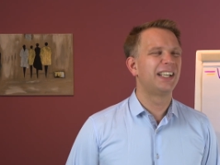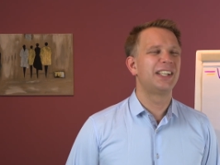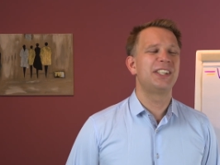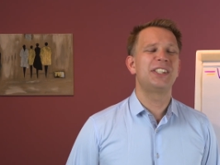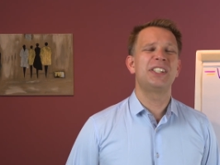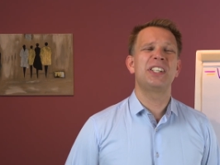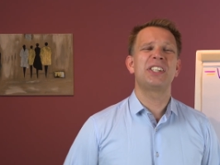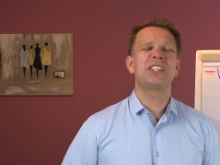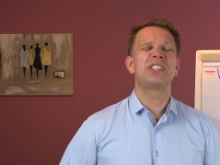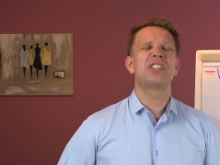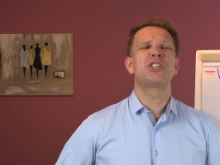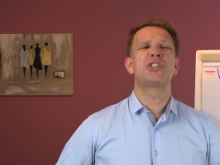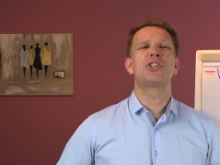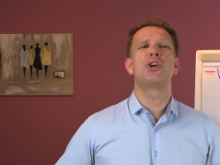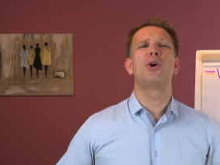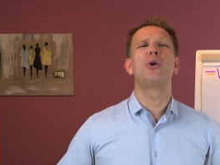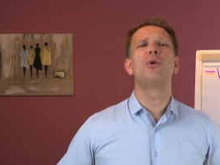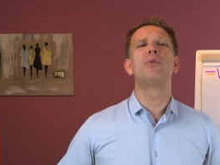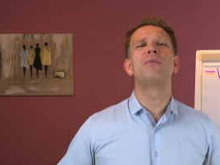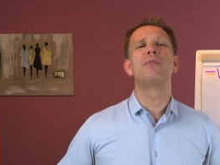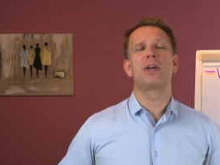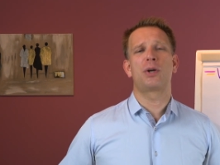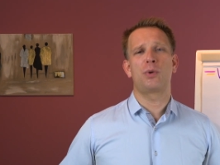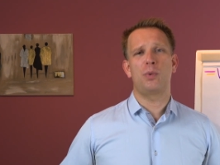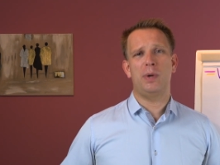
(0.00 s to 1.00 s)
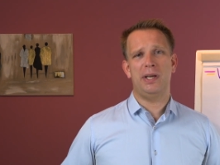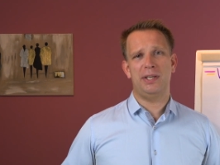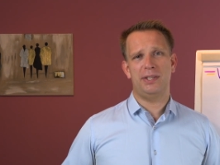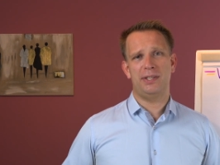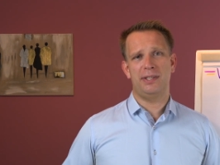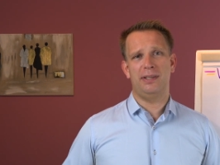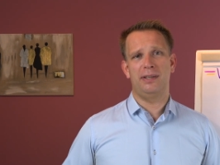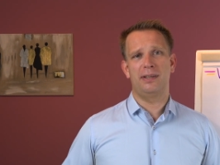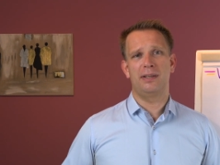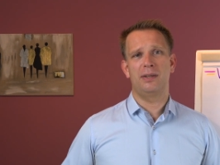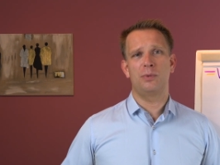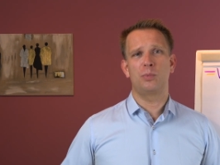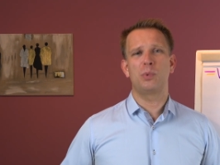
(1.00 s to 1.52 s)
Just solve the
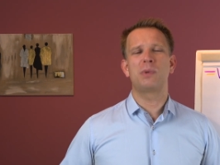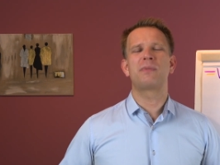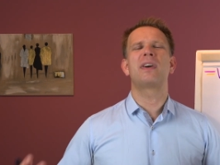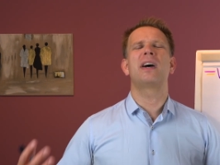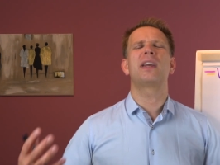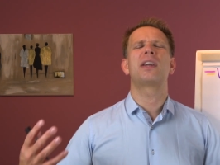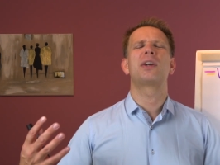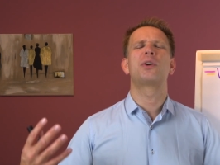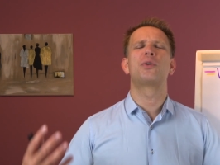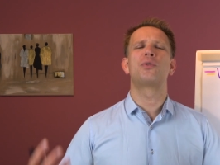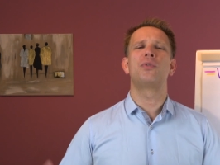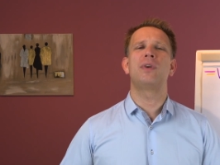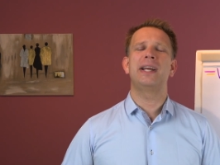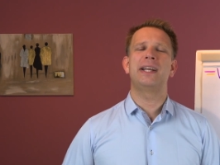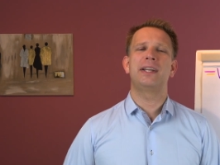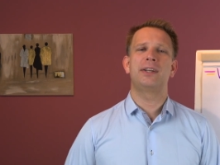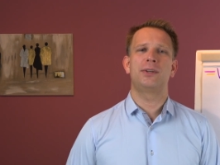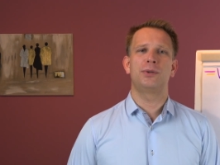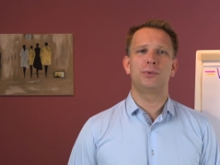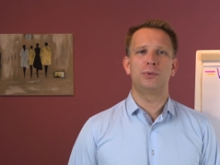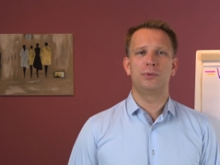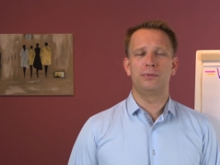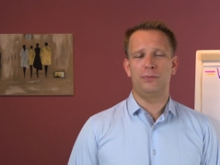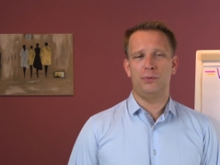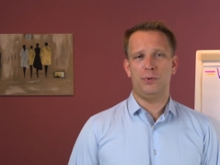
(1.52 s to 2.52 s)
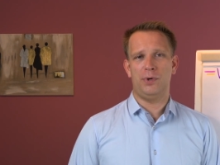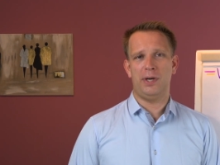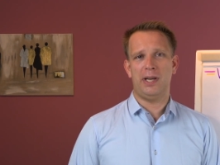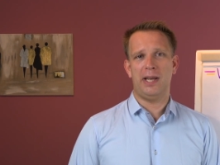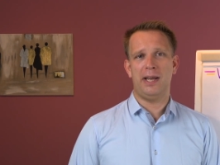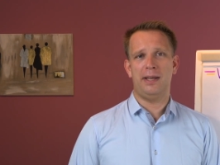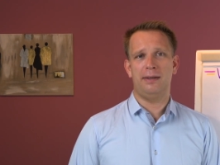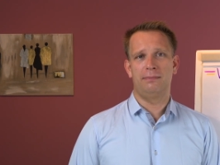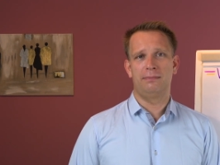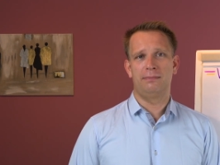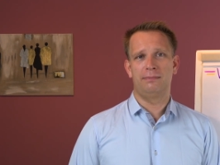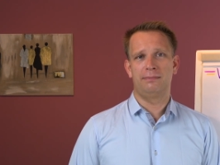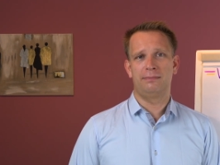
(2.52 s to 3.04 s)
question. We've got a great tool for
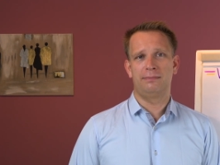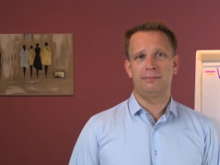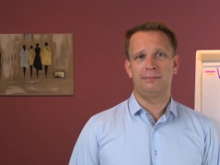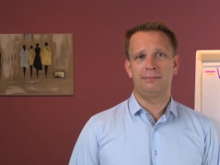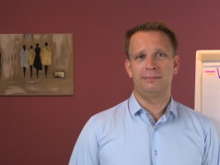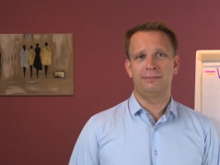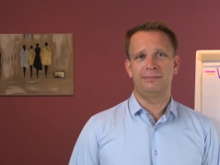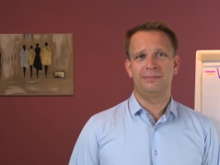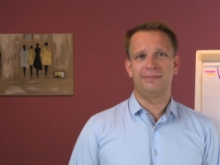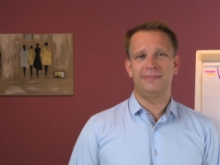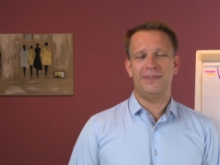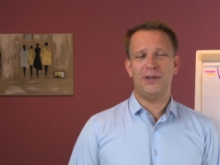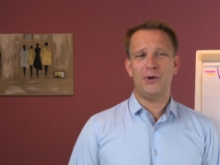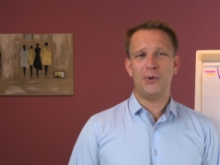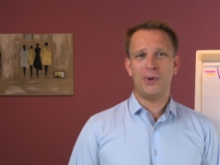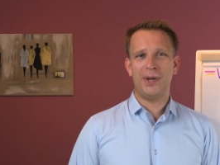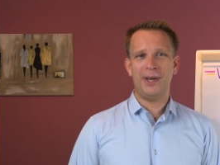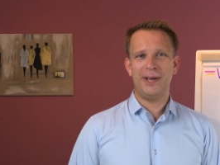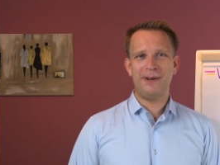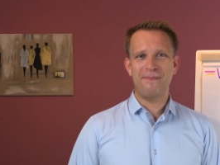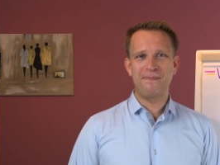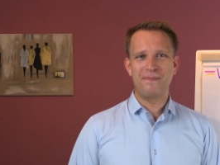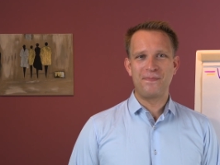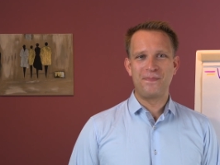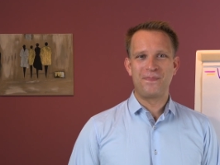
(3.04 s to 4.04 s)
that. Okay?